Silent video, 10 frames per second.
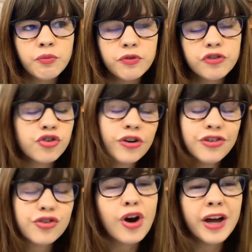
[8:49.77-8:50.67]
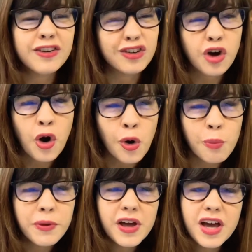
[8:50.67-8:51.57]
just trying to
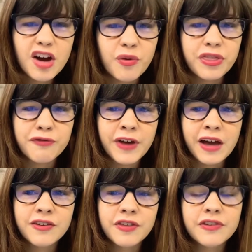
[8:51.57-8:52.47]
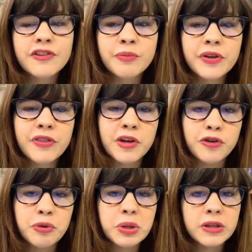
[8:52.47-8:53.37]
cope with the fact that someone they
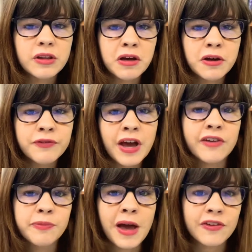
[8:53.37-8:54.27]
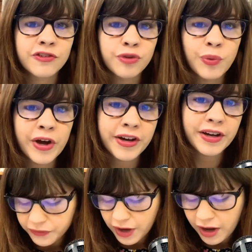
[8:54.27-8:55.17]
knew and loved has passed away.
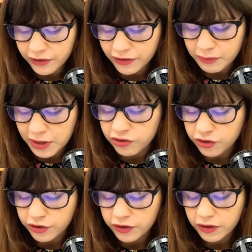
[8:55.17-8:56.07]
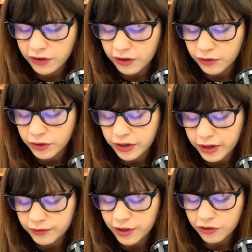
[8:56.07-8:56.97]
As I mentioned, there are a lot
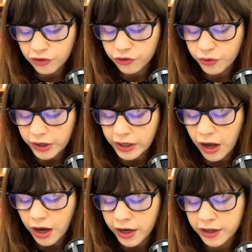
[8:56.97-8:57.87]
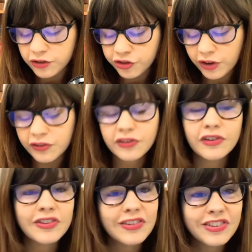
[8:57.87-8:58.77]
of tensions running high. Jace
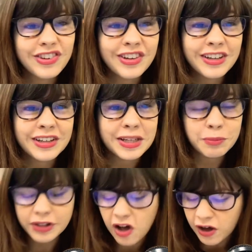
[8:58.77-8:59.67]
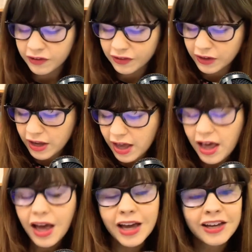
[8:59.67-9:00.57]
is exceedingly blunt
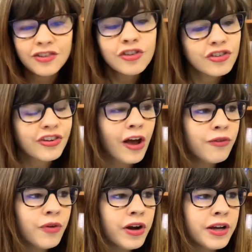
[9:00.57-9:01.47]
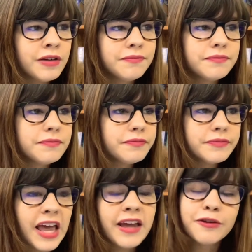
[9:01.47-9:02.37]
and just downright
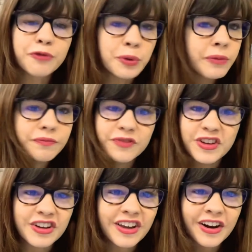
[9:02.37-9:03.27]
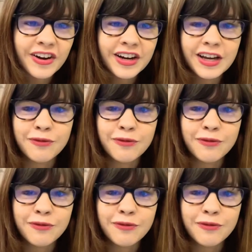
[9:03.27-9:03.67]
hateful to Clary. In